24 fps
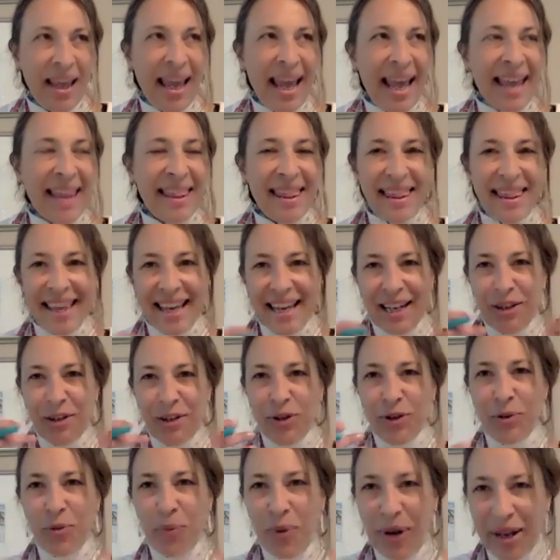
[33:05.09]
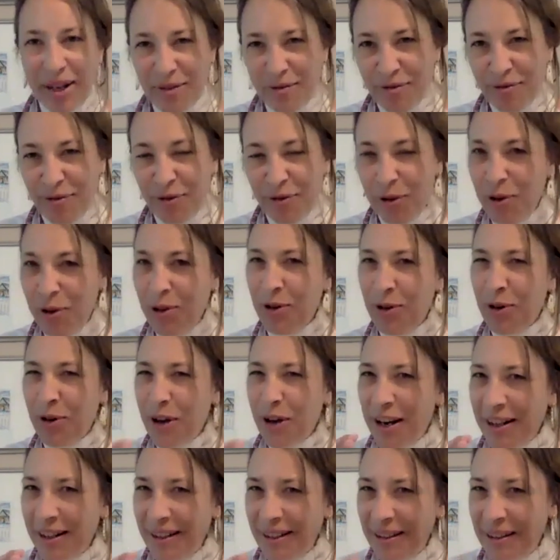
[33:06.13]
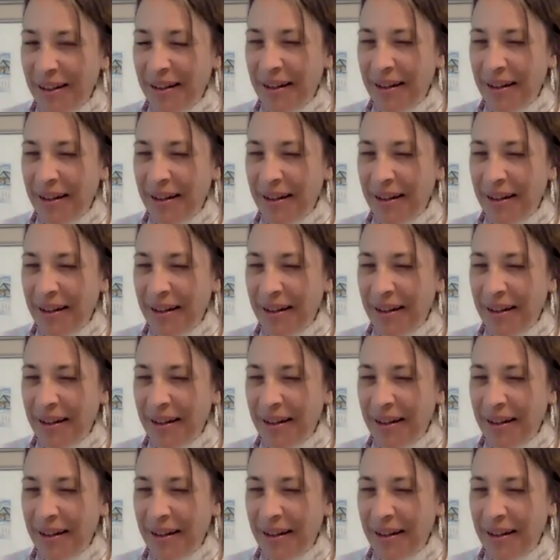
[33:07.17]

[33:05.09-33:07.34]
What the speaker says: And then you went further, and